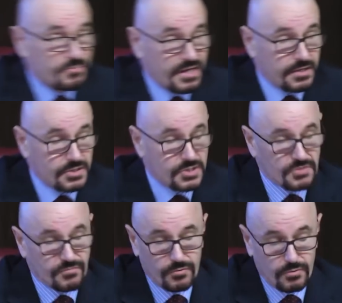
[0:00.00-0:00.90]
matters
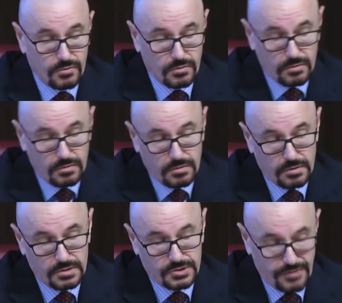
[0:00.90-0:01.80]
for
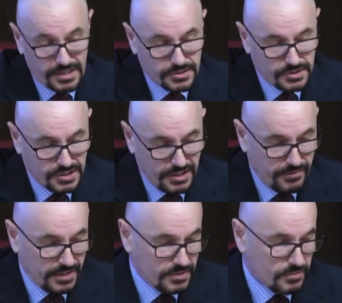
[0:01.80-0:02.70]
directions
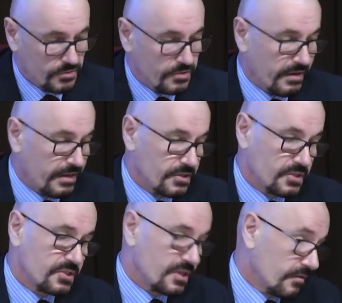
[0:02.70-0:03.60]
hearings or directions
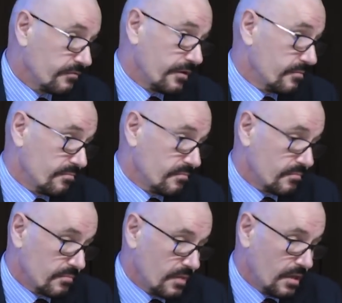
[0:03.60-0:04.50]
telephone
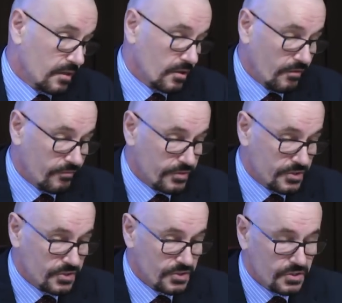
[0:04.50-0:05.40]

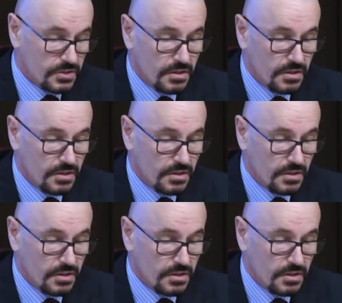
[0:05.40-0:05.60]
conferences.